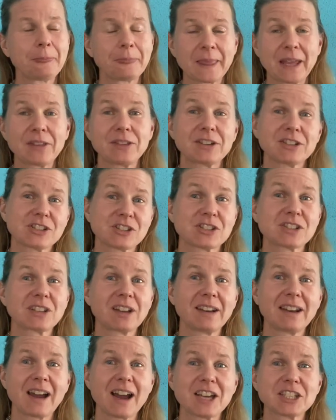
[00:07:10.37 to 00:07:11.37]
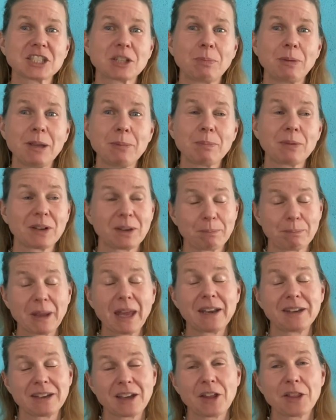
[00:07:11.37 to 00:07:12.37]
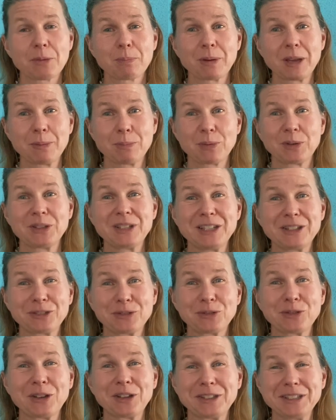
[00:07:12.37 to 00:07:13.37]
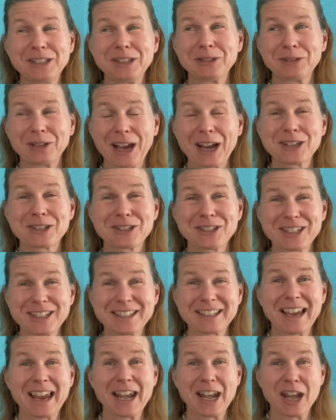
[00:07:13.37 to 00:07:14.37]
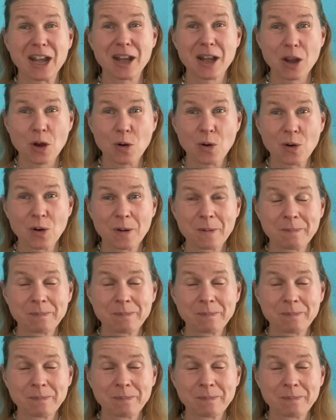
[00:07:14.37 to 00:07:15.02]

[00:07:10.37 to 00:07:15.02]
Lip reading: And they're just going to ask people, and the other people need to actually say no.